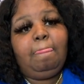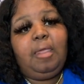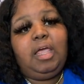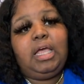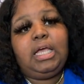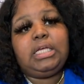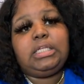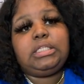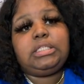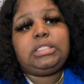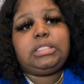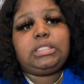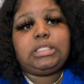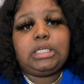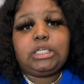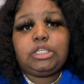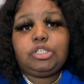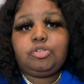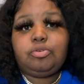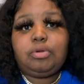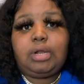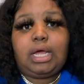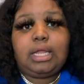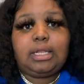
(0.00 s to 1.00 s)
and send
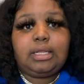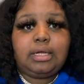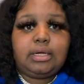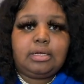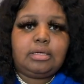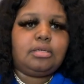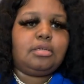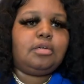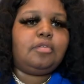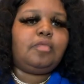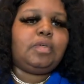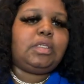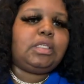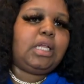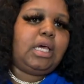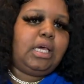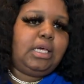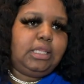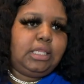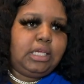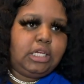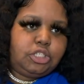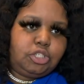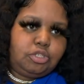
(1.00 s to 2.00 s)
you that love and
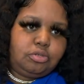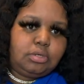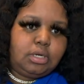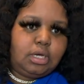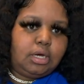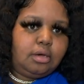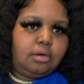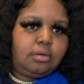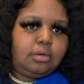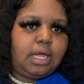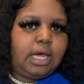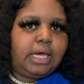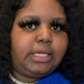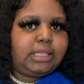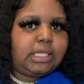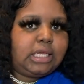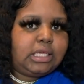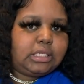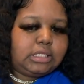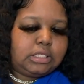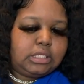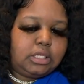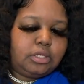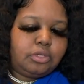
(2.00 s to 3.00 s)
like let you know like they
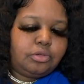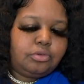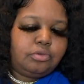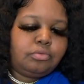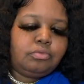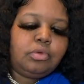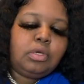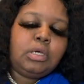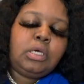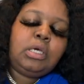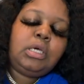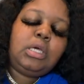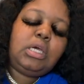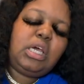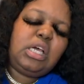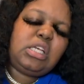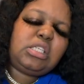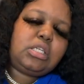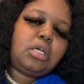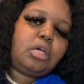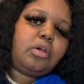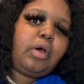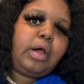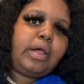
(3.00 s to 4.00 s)
see you
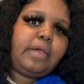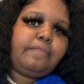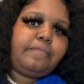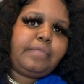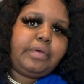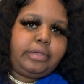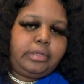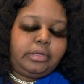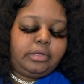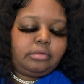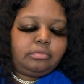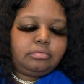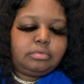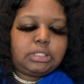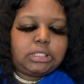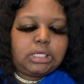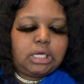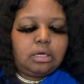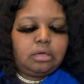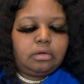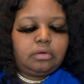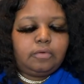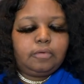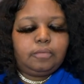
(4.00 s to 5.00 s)
it's a great feeling
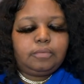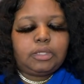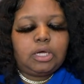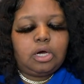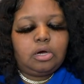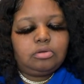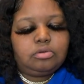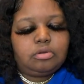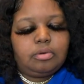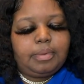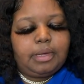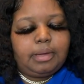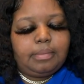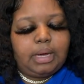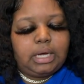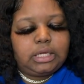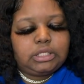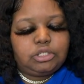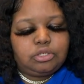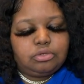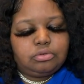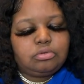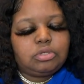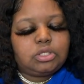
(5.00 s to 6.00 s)
so those will be my
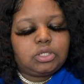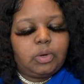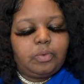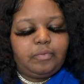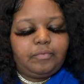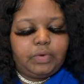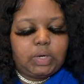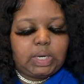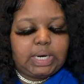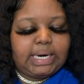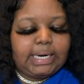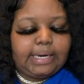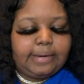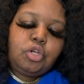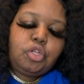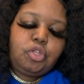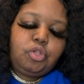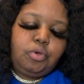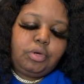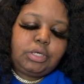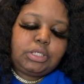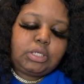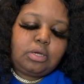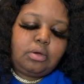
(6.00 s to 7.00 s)
two so far
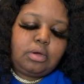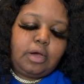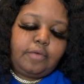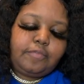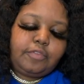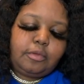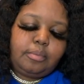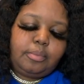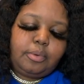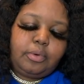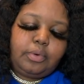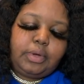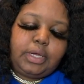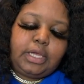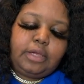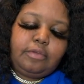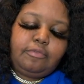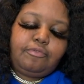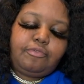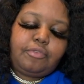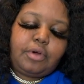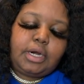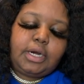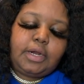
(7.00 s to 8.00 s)
you are so comfortable in
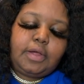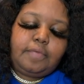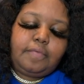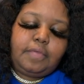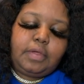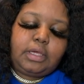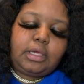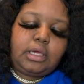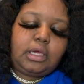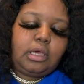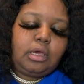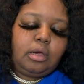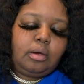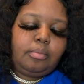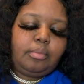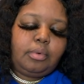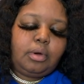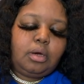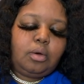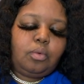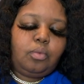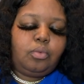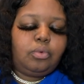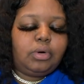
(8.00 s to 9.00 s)
front of the
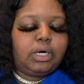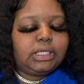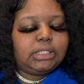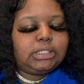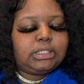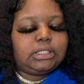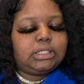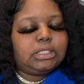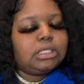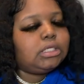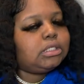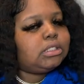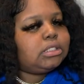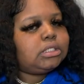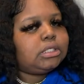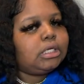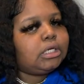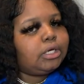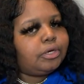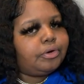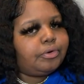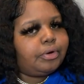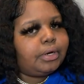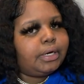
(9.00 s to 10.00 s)
camera what's the
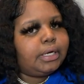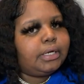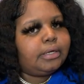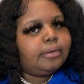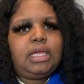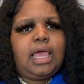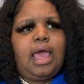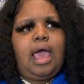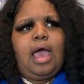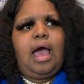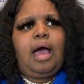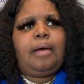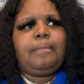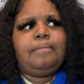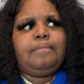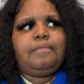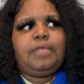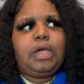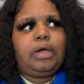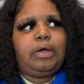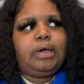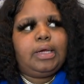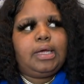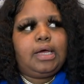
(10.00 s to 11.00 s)
secret yeah i'm
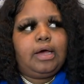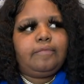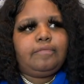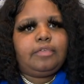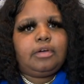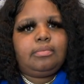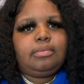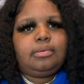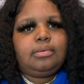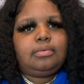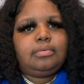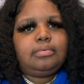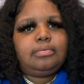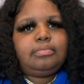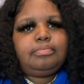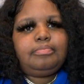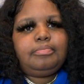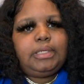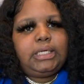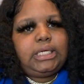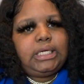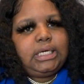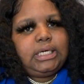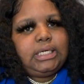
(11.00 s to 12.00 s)
very comfortable
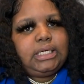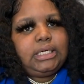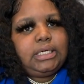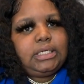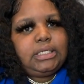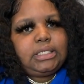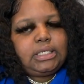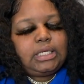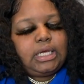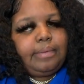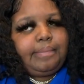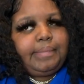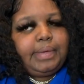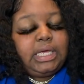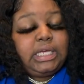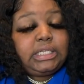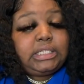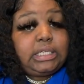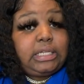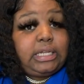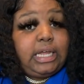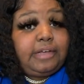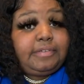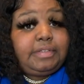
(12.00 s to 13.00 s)
because
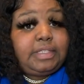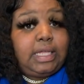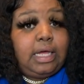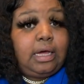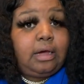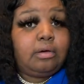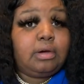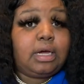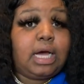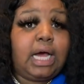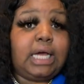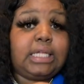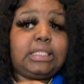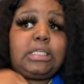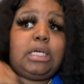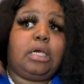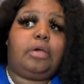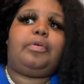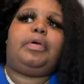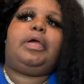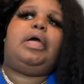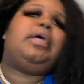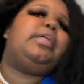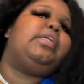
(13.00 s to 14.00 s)
it's a lifestyle content
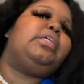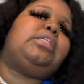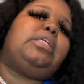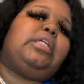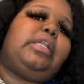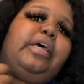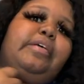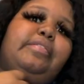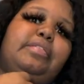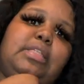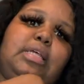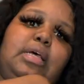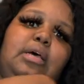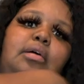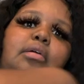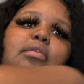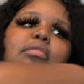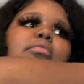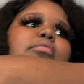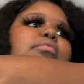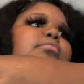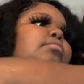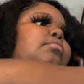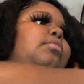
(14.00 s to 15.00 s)
creating is a lifestyle
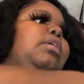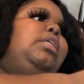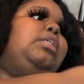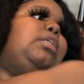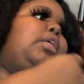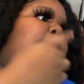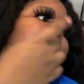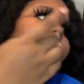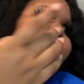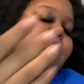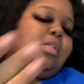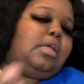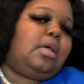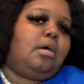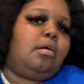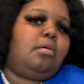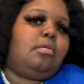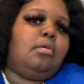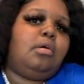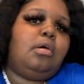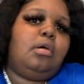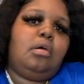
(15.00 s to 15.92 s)
it's a lifestyle